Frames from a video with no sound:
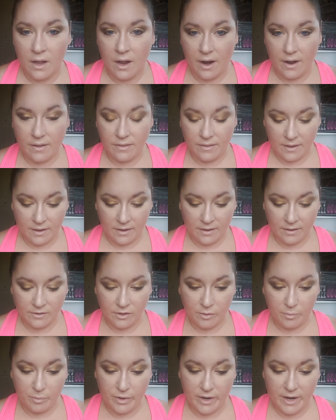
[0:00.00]
And then
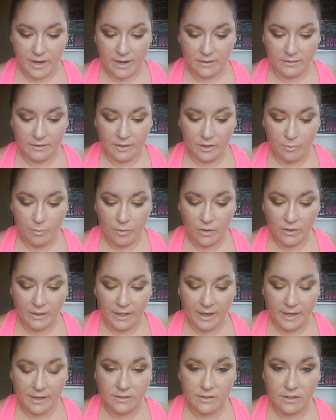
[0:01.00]
to bring a little more
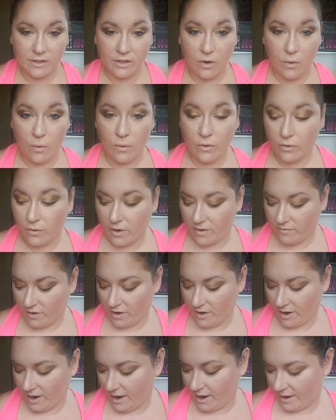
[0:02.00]
light to the corner of
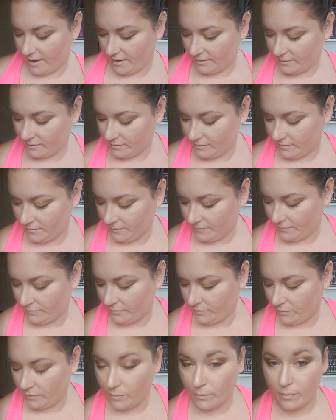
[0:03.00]
our eyes,
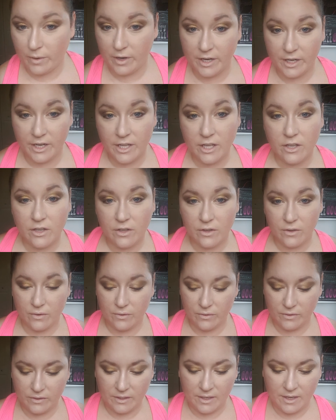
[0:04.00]
we're going to
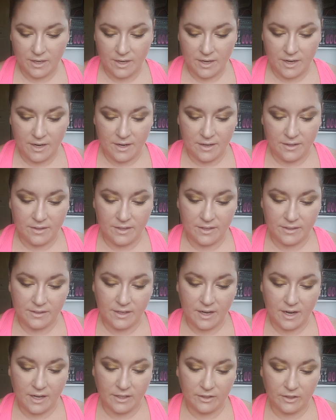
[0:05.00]
use this
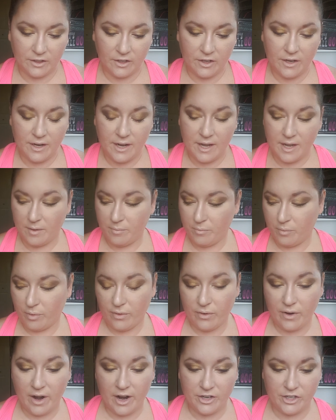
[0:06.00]
color in
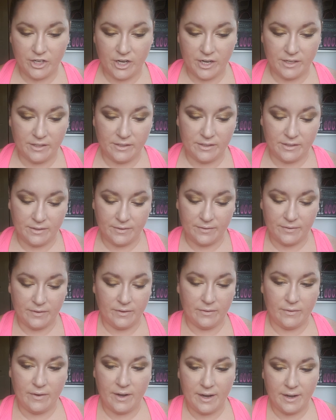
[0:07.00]
Precious,
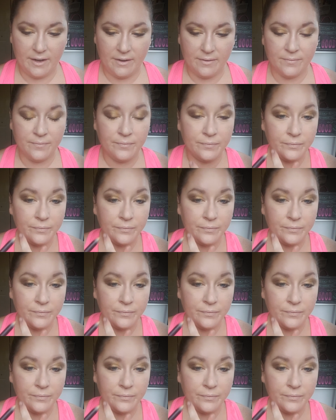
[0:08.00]
okay?